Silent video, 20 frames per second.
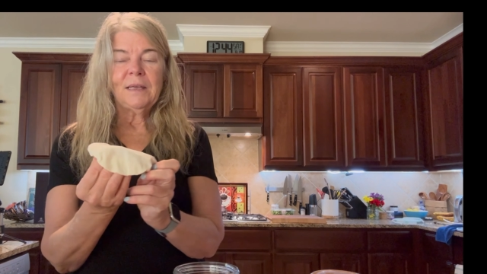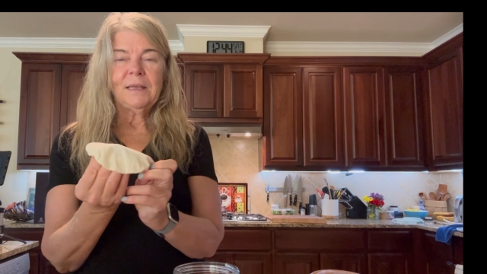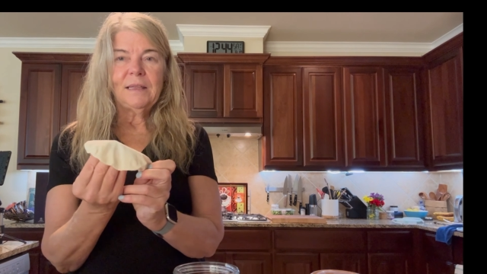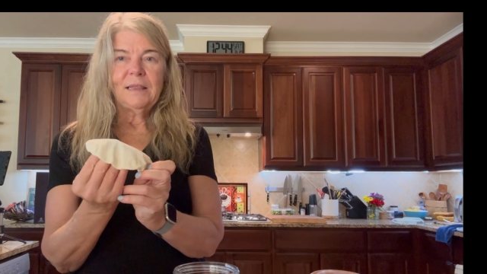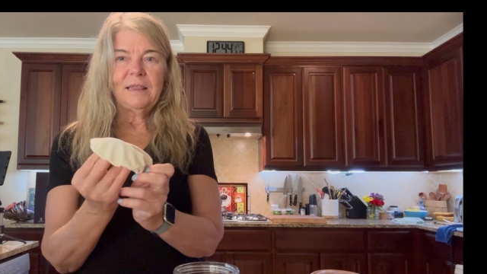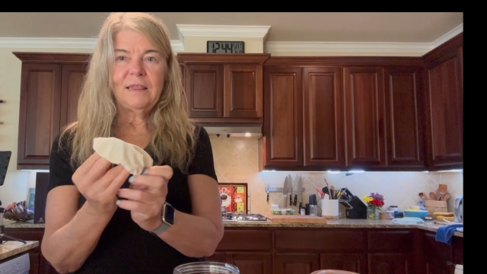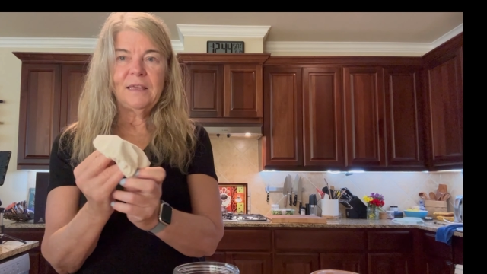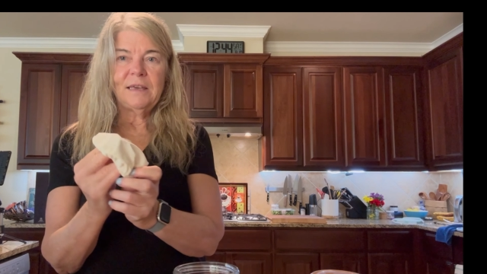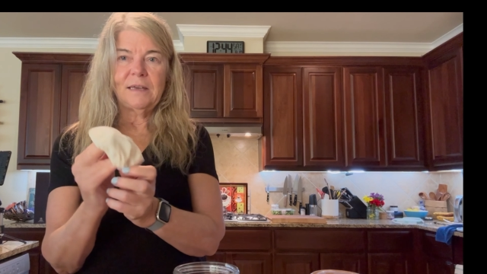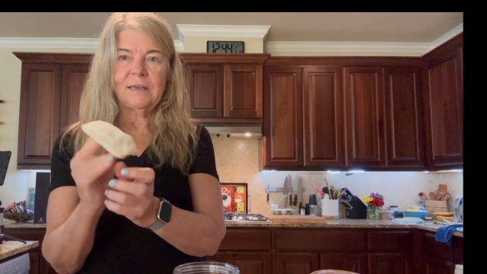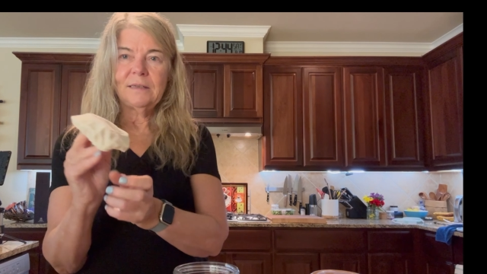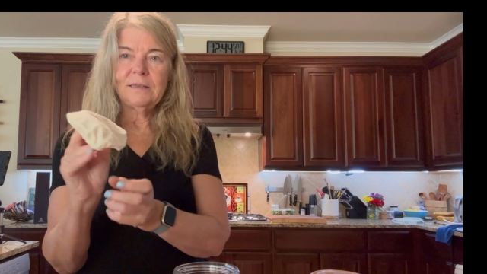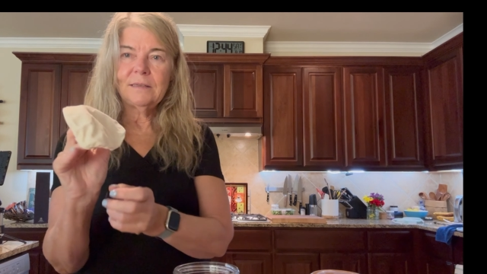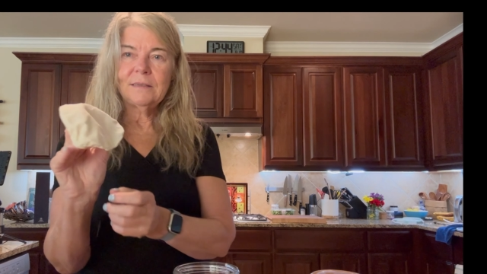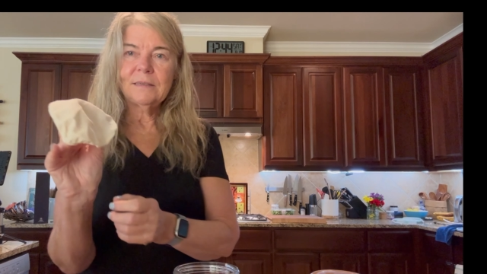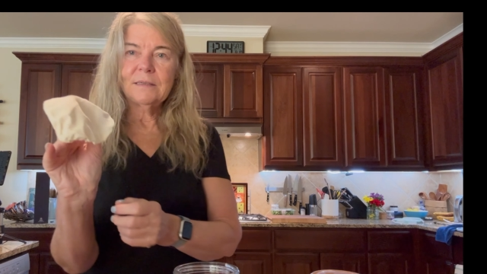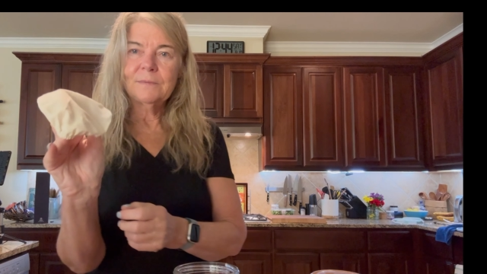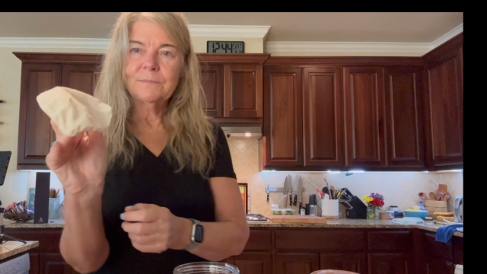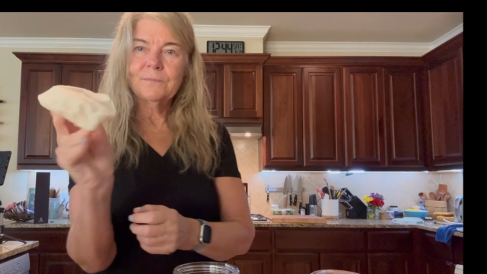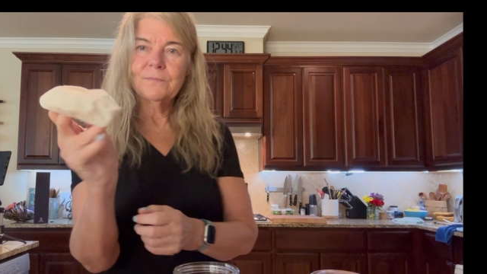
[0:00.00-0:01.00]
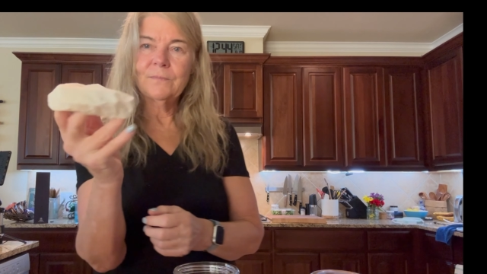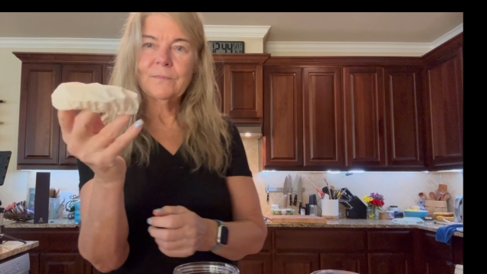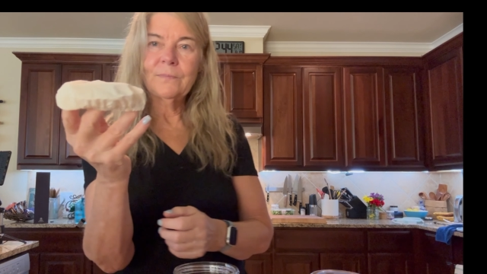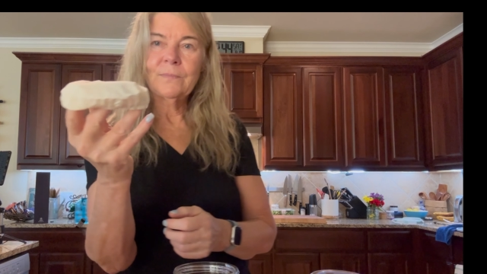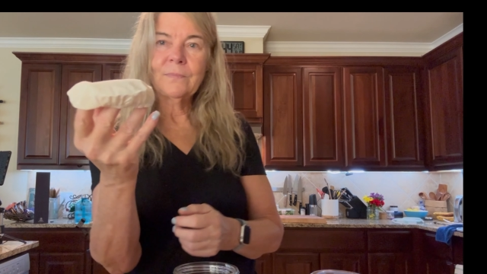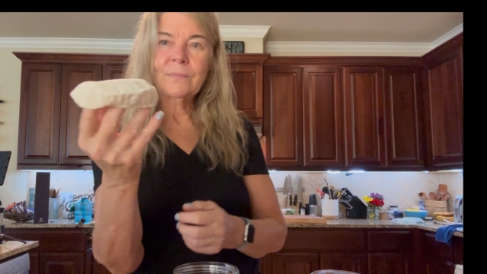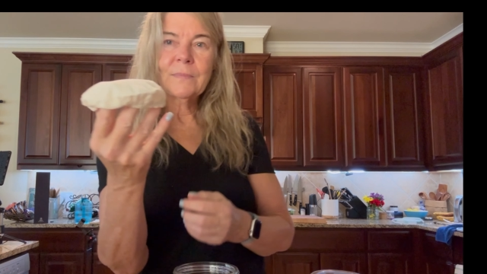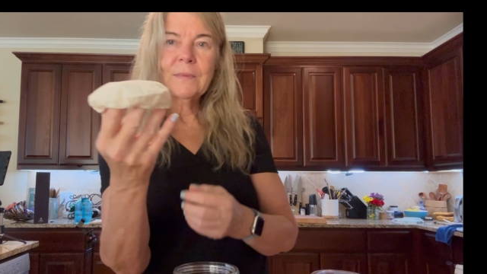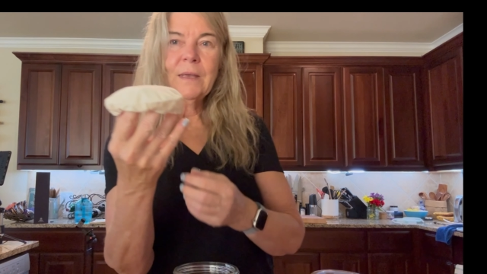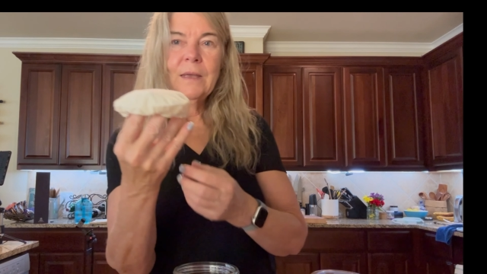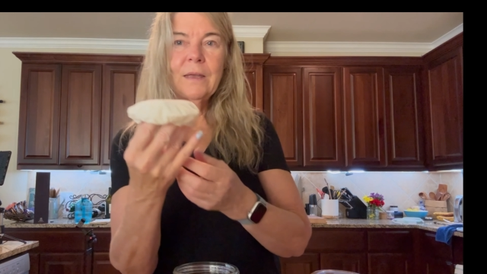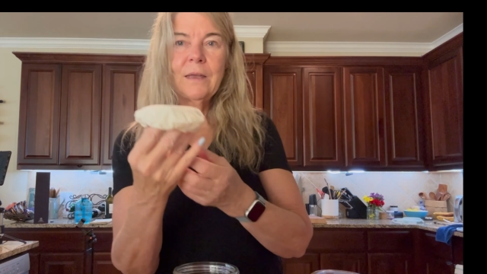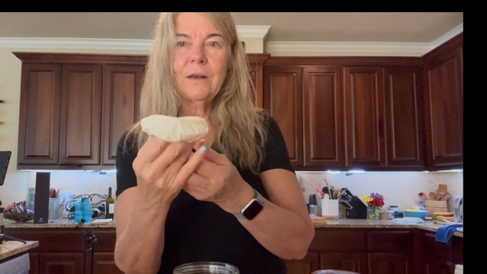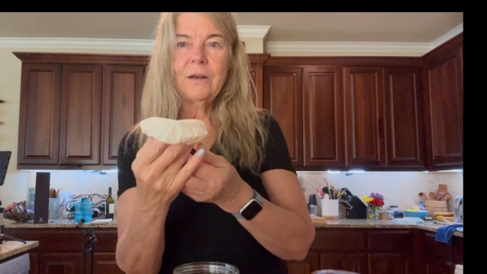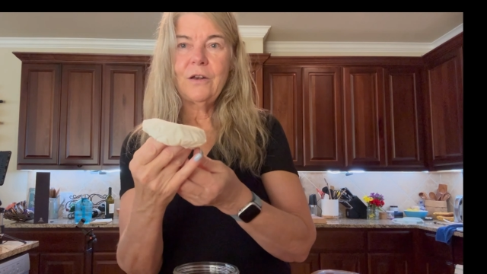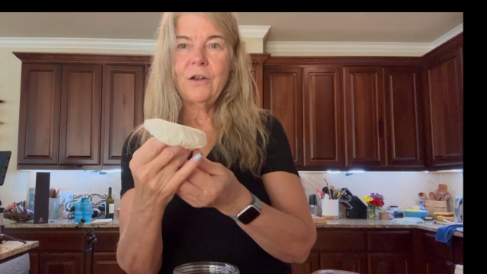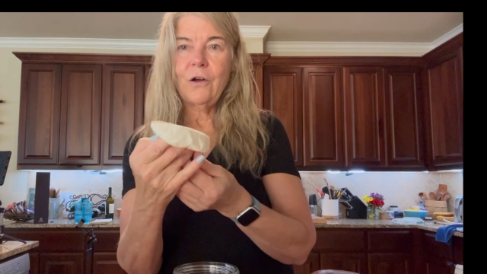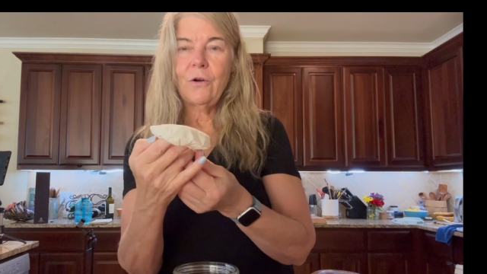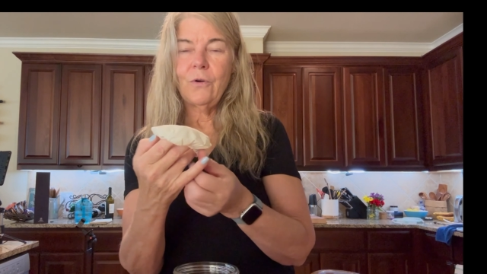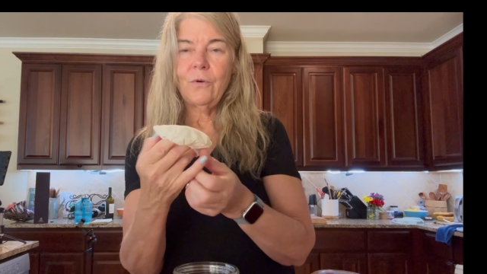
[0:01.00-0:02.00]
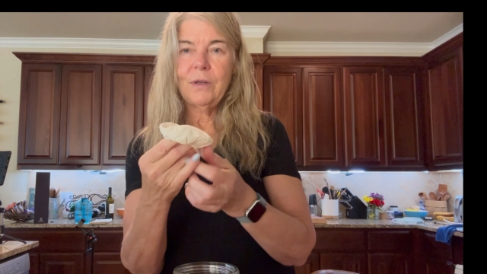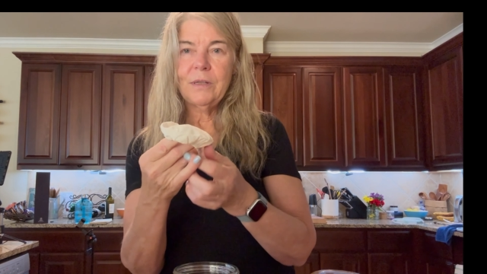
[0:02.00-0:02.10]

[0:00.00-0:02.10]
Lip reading: This, no,